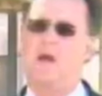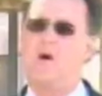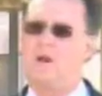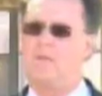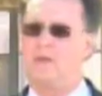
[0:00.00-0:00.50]
And
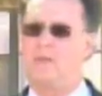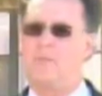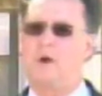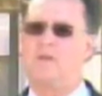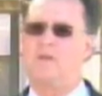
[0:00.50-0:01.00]
all of these
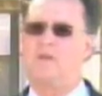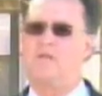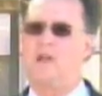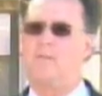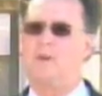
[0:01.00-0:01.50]
projects
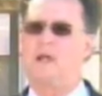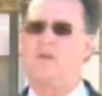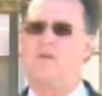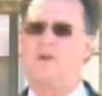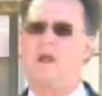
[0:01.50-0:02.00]
take
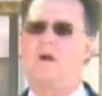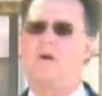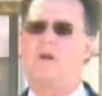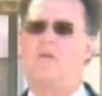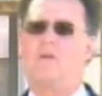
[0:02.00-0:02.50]
place in
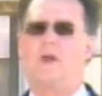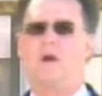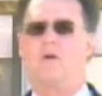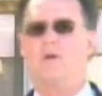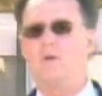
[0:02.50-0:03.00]
areas that
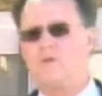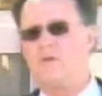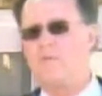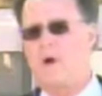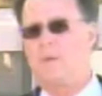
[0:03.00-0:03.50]
are
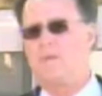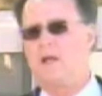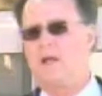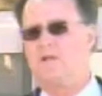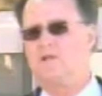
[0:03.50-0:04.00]
losing
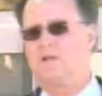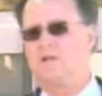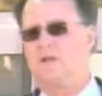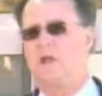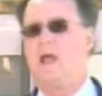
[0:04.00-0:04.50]

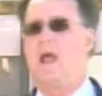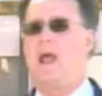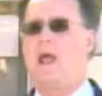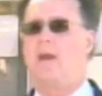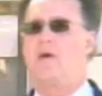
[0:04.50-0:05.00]
population
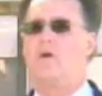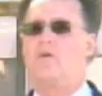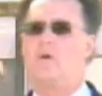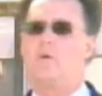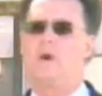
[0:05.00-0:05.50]
and
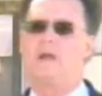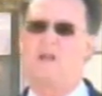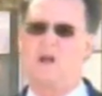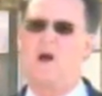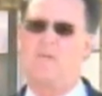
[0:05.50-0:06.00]
also are
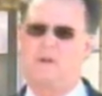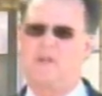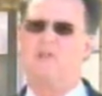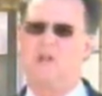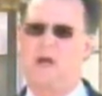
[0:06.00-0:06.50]

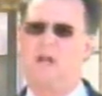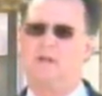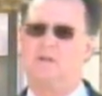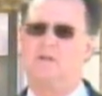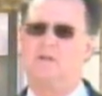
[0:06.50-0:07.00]
economically
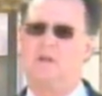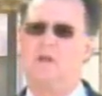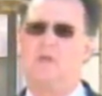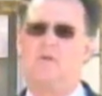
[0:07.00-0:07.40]
challenged.